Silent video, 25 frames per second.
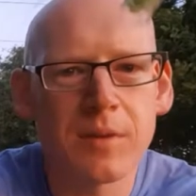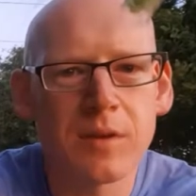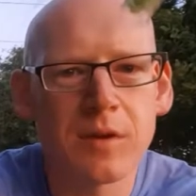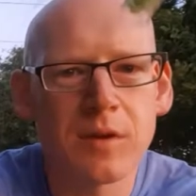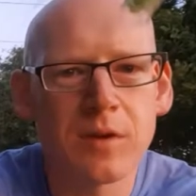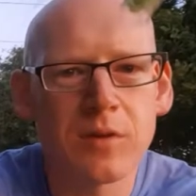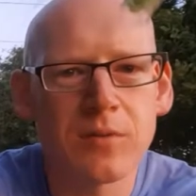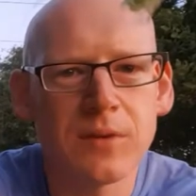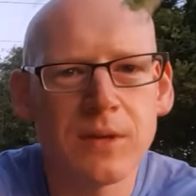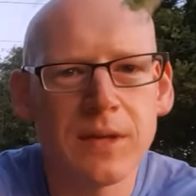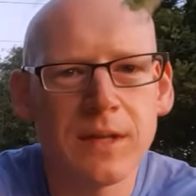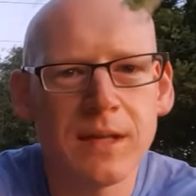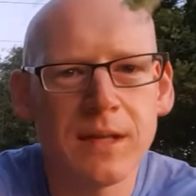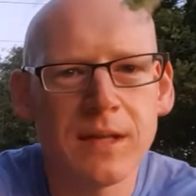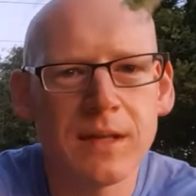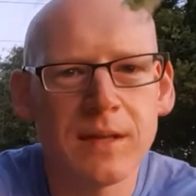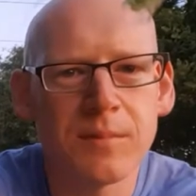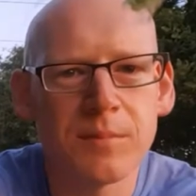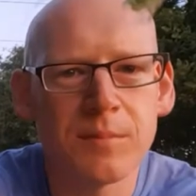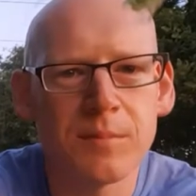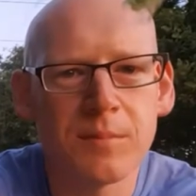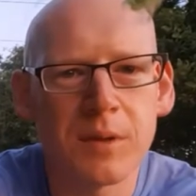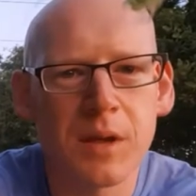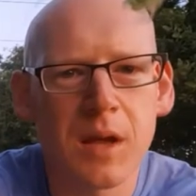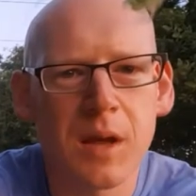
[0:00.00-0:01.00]
The
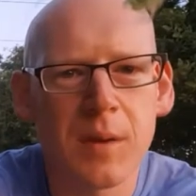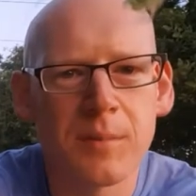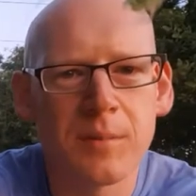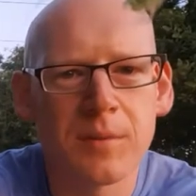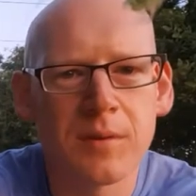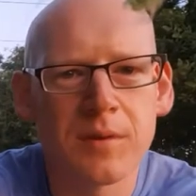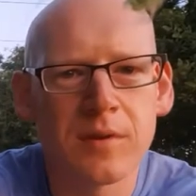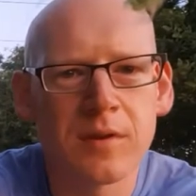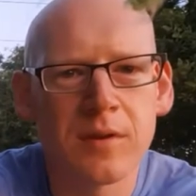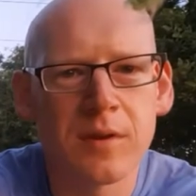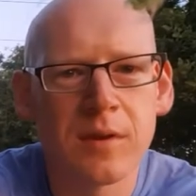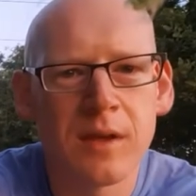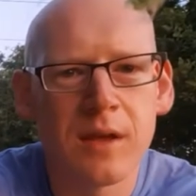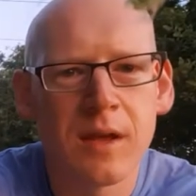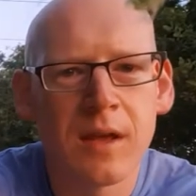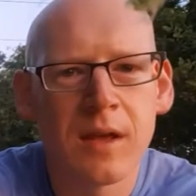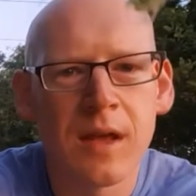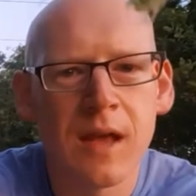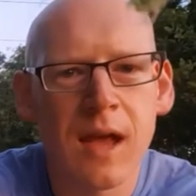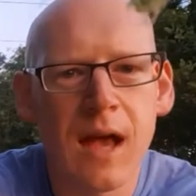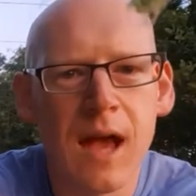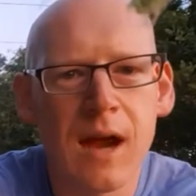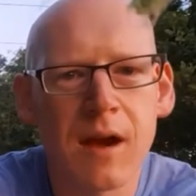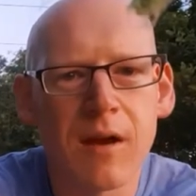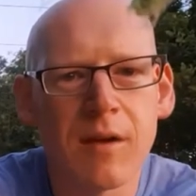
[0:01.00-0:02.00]
green blobs
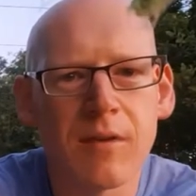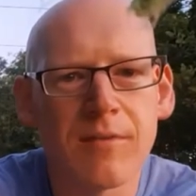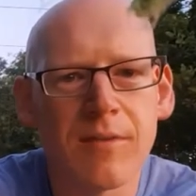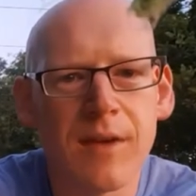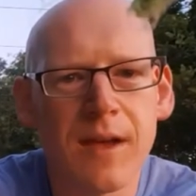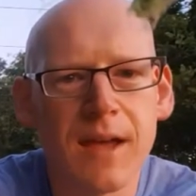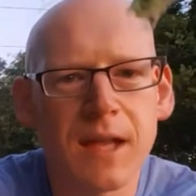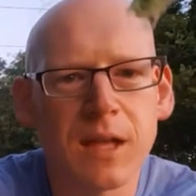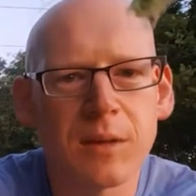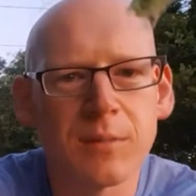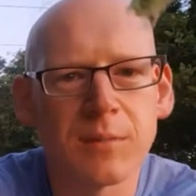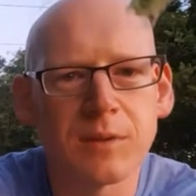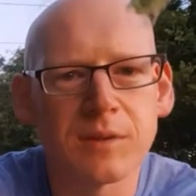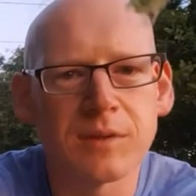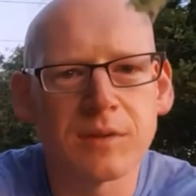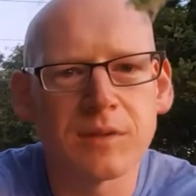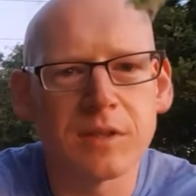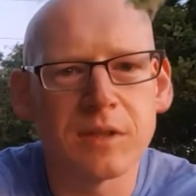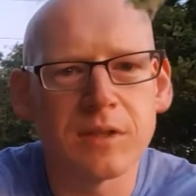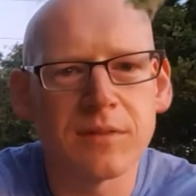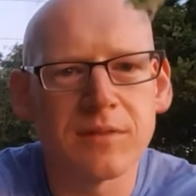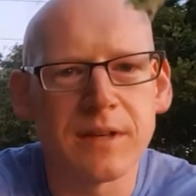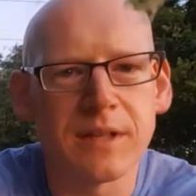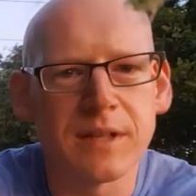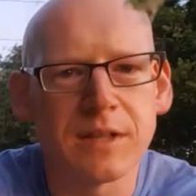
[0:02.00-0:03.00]
are available
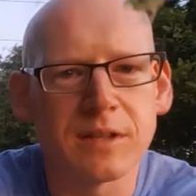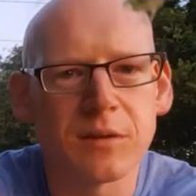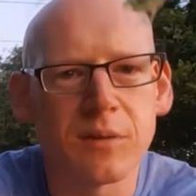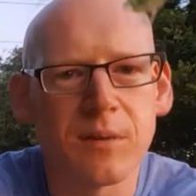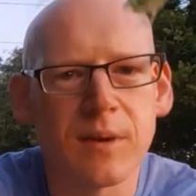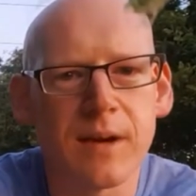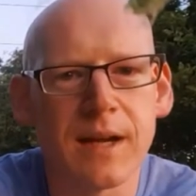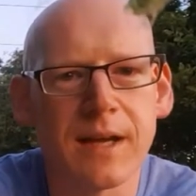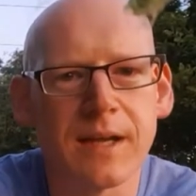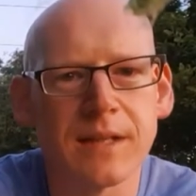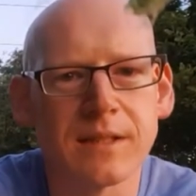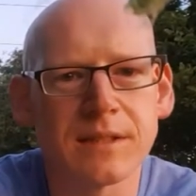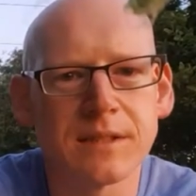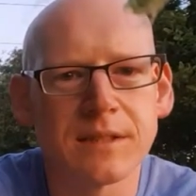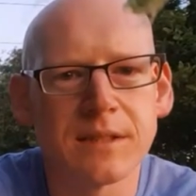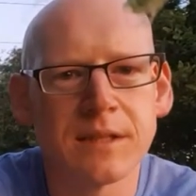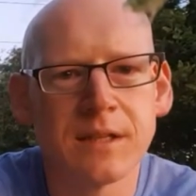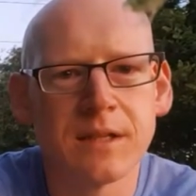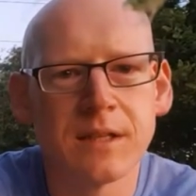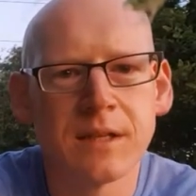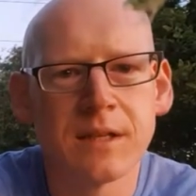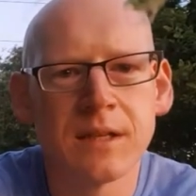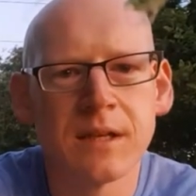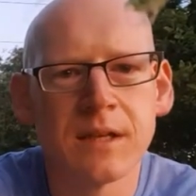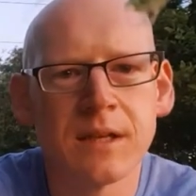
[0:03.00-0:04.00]
survey squares,
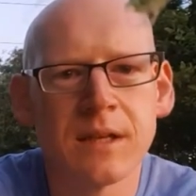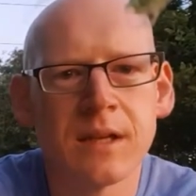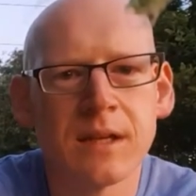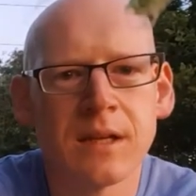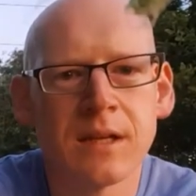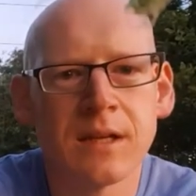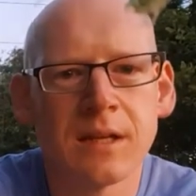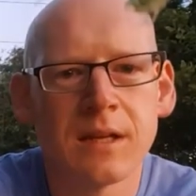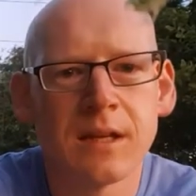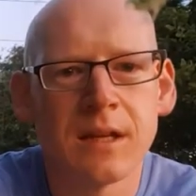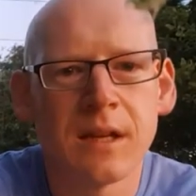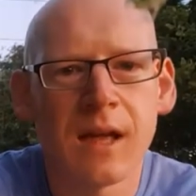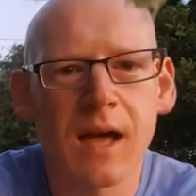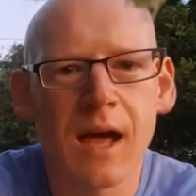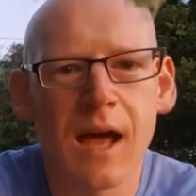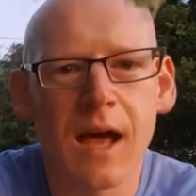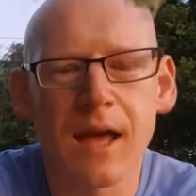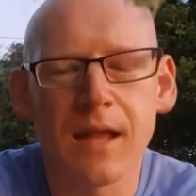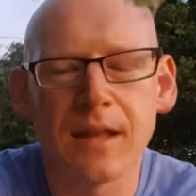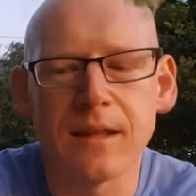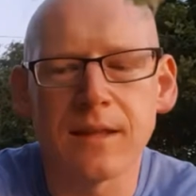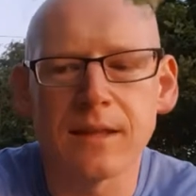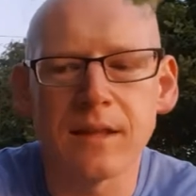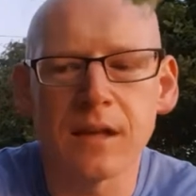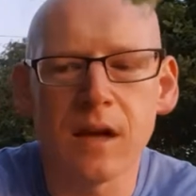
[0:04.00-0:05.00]

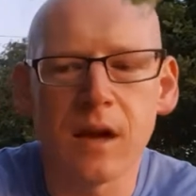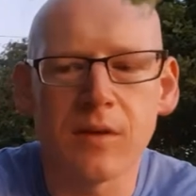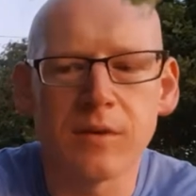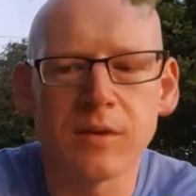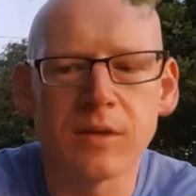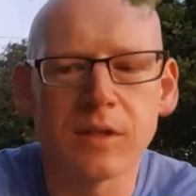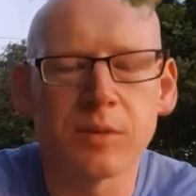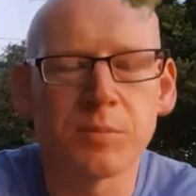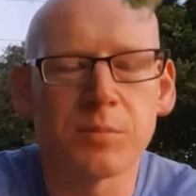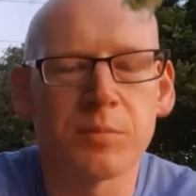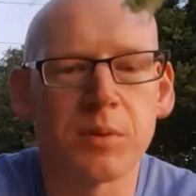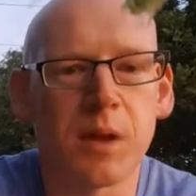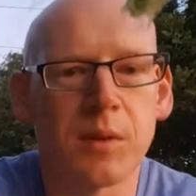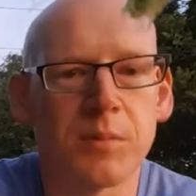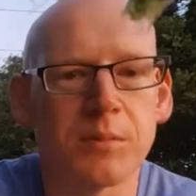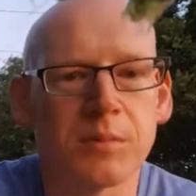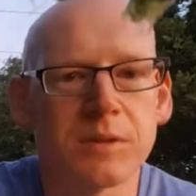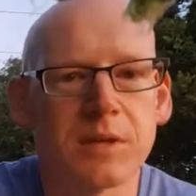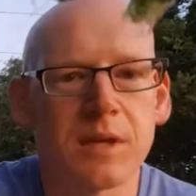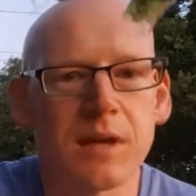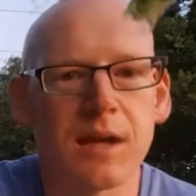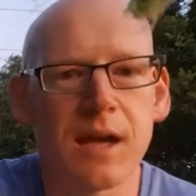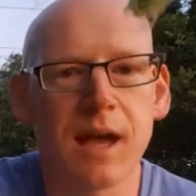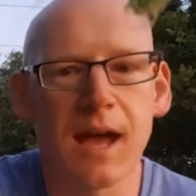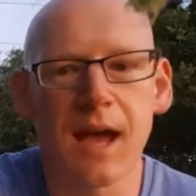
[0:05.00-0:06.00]
and the orange blobs
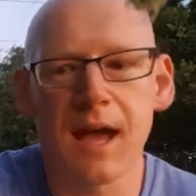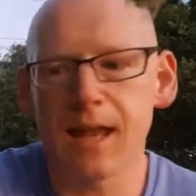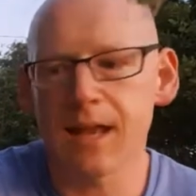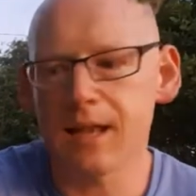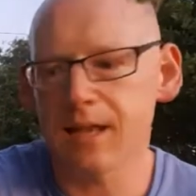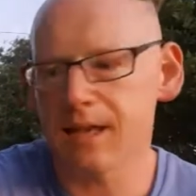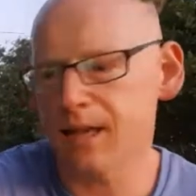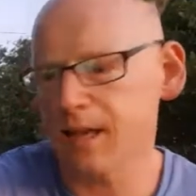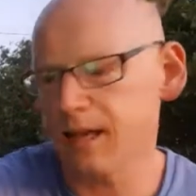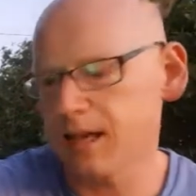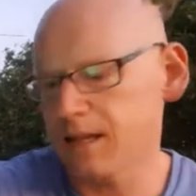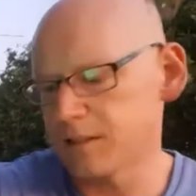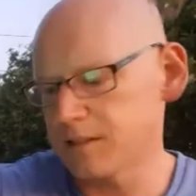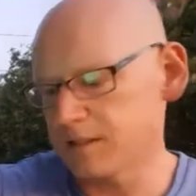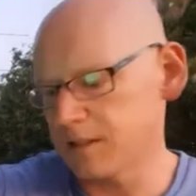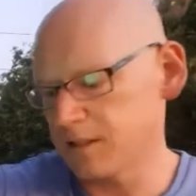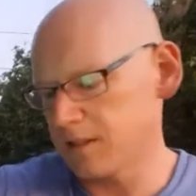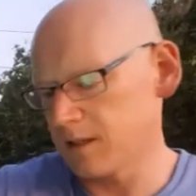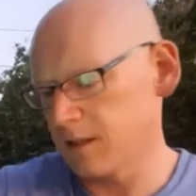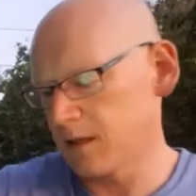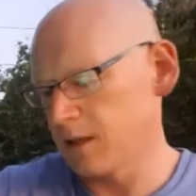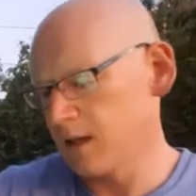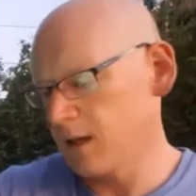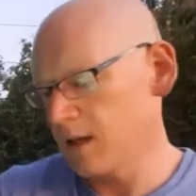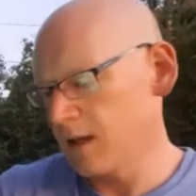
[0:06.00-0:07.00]
are allocated.
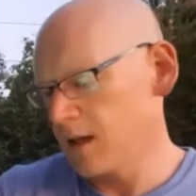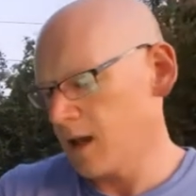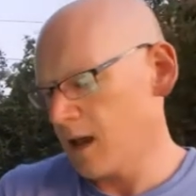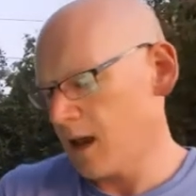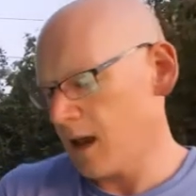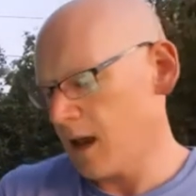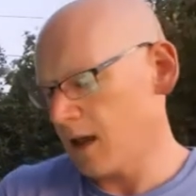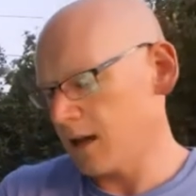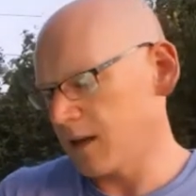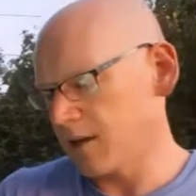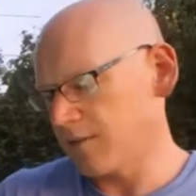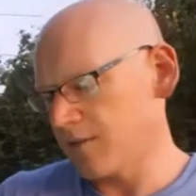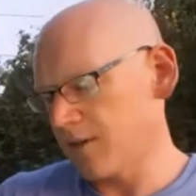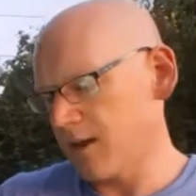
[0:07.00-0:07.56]
And if